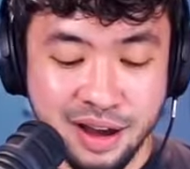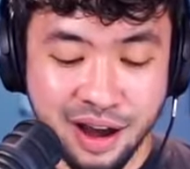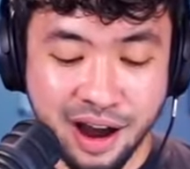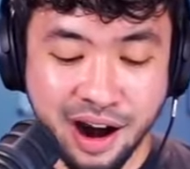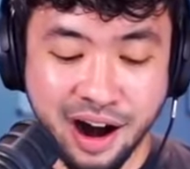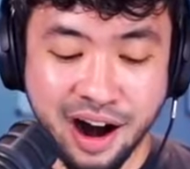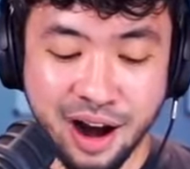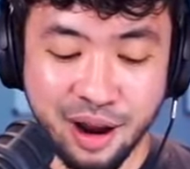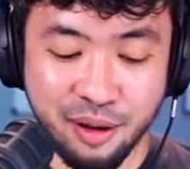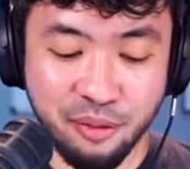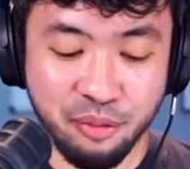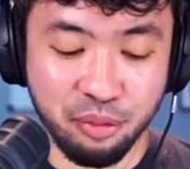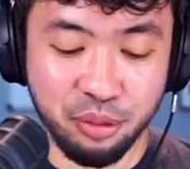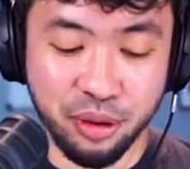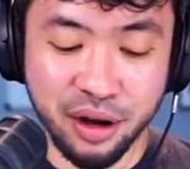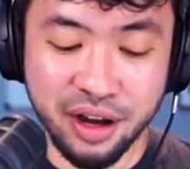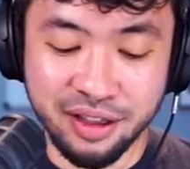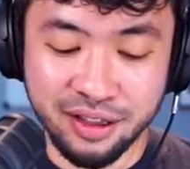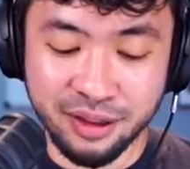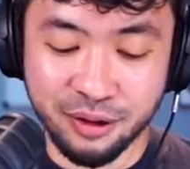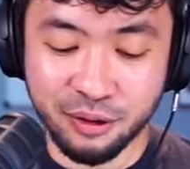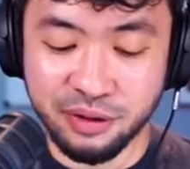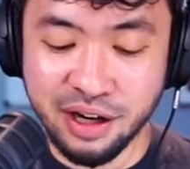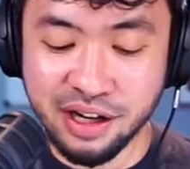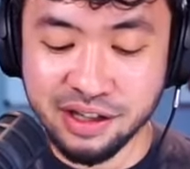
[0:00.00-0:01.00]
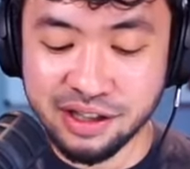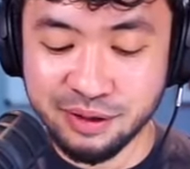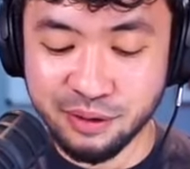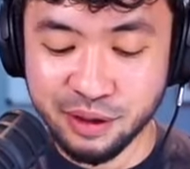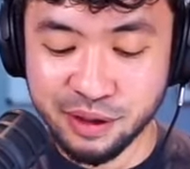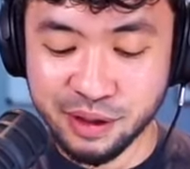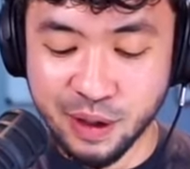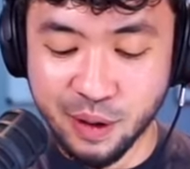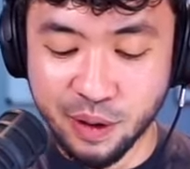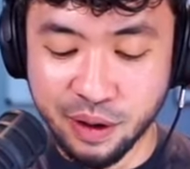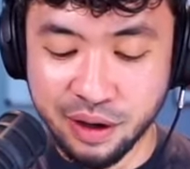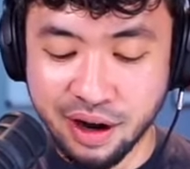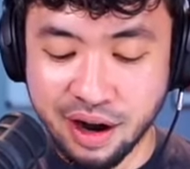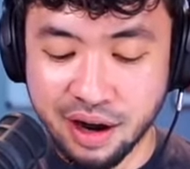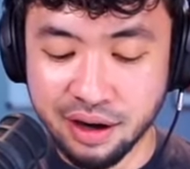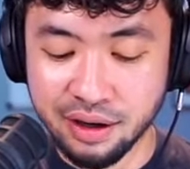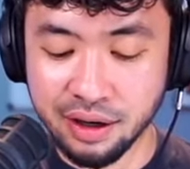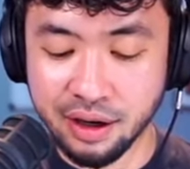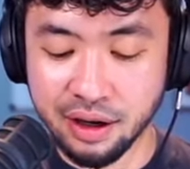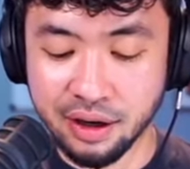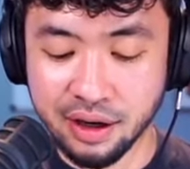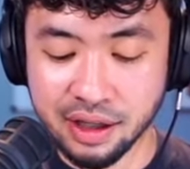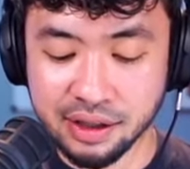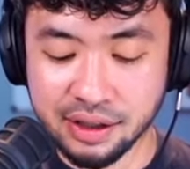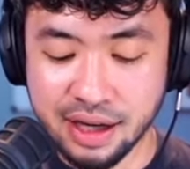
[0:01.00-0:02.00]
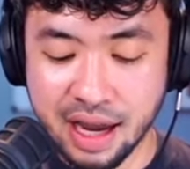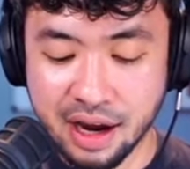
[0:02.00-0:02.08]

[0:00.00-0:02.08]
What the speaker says: All right, but the reason what's going on here is